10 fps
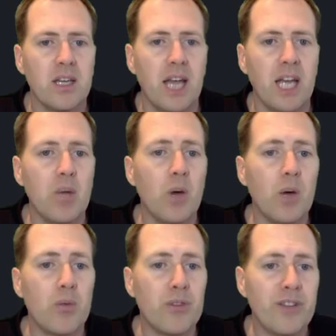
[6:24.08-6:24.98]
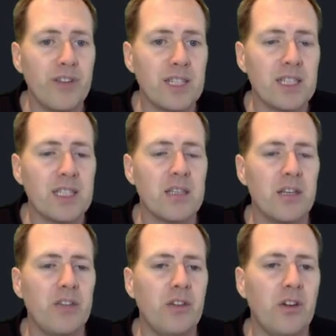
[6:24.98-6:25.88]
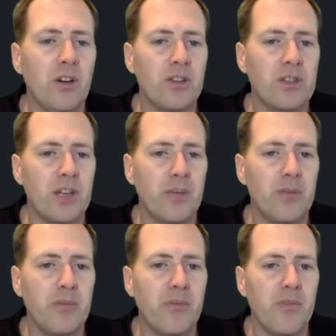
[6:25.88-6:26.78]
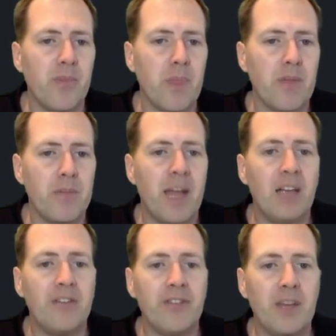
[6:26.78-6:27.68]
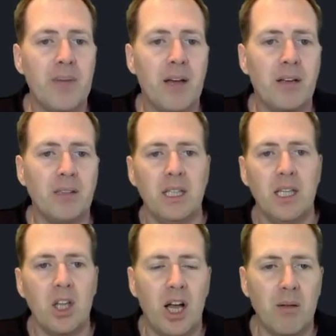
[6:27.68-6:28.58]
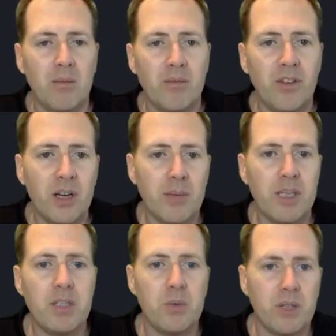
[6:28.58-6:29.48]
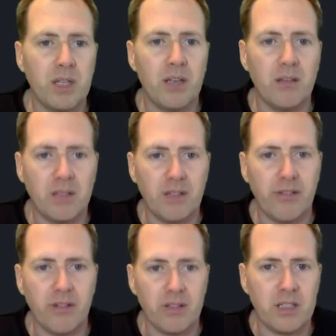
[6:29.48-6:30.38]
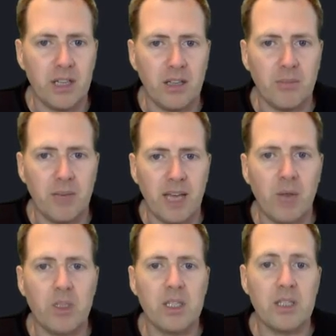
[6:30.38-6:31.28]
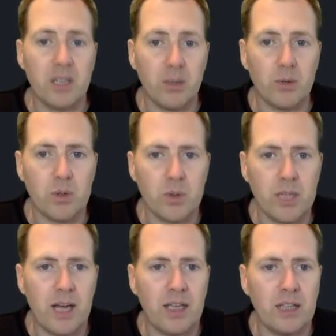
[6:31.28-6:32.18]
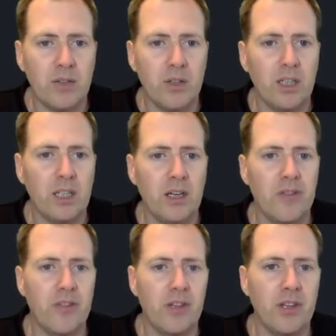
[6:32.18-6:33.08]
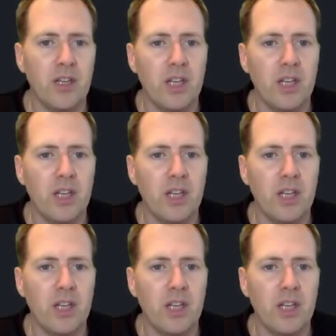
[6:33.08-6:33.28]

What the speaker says: any word prefixes. So if you've got male and female verbiage within different languages, then it will sort out and give you the kind of the